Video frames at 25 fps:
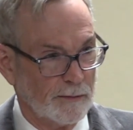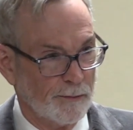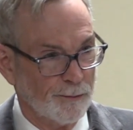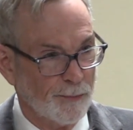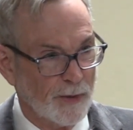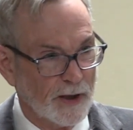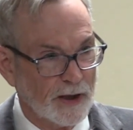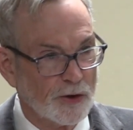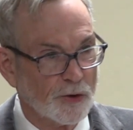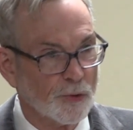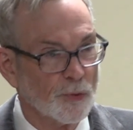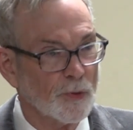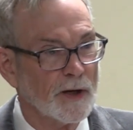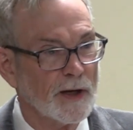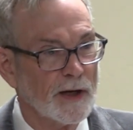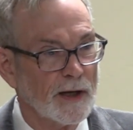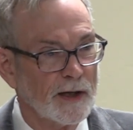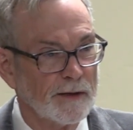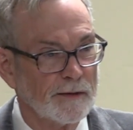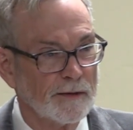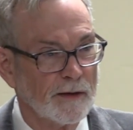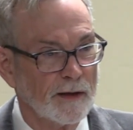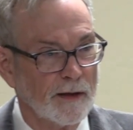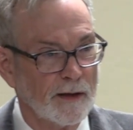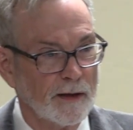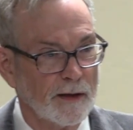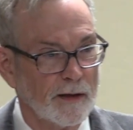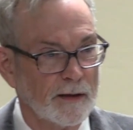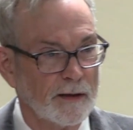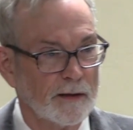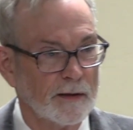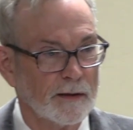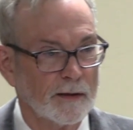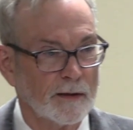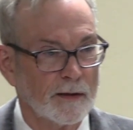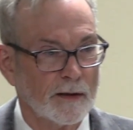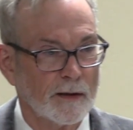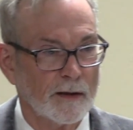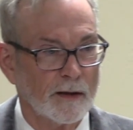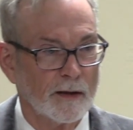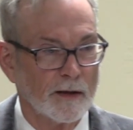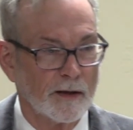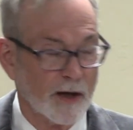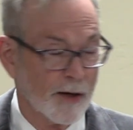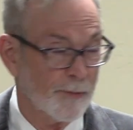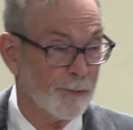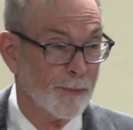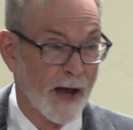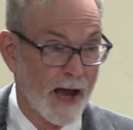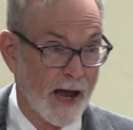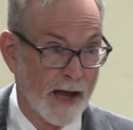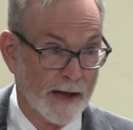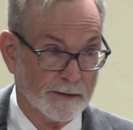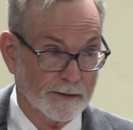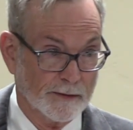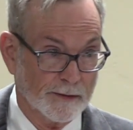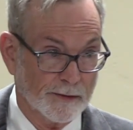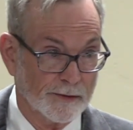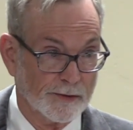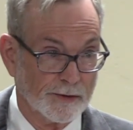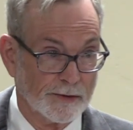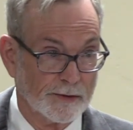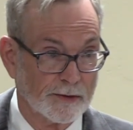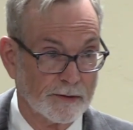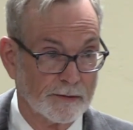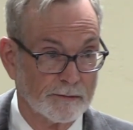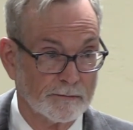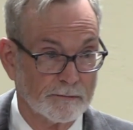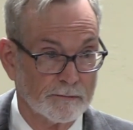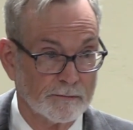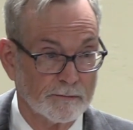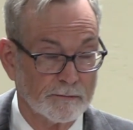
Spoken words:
between the combatants